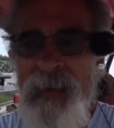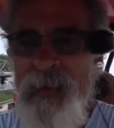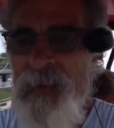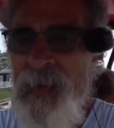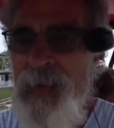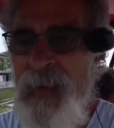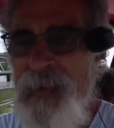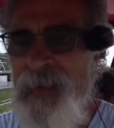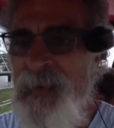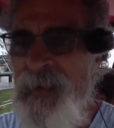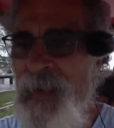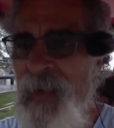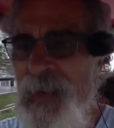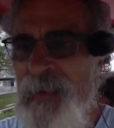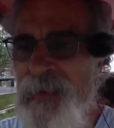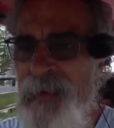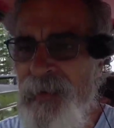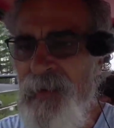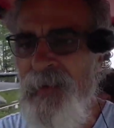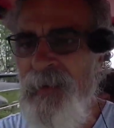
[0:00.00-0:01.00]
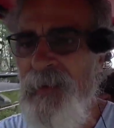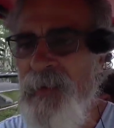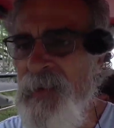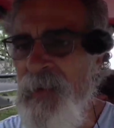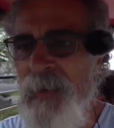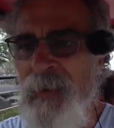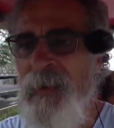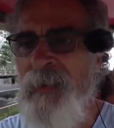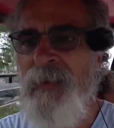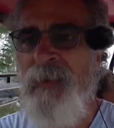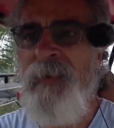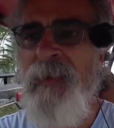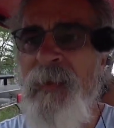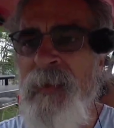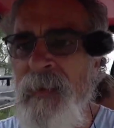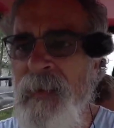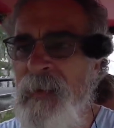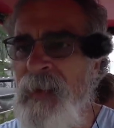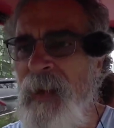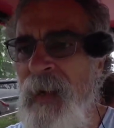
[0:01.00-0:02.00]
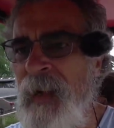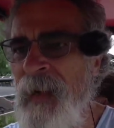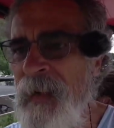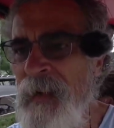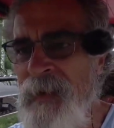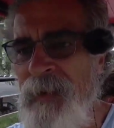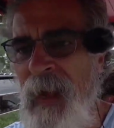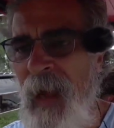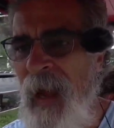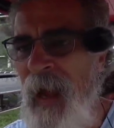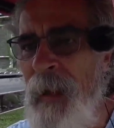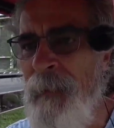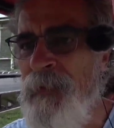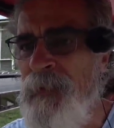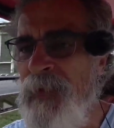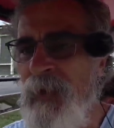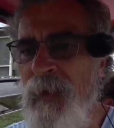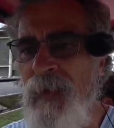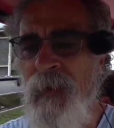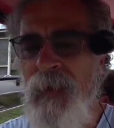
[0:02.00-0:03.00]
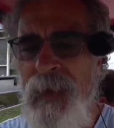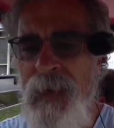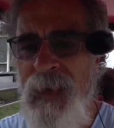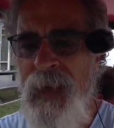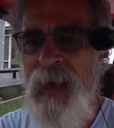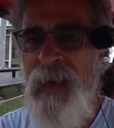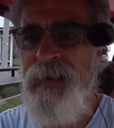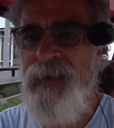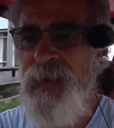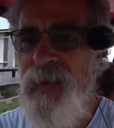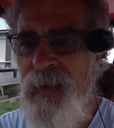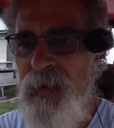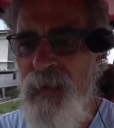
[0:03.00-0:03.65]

that's against the Constitution. That is absolutely against it.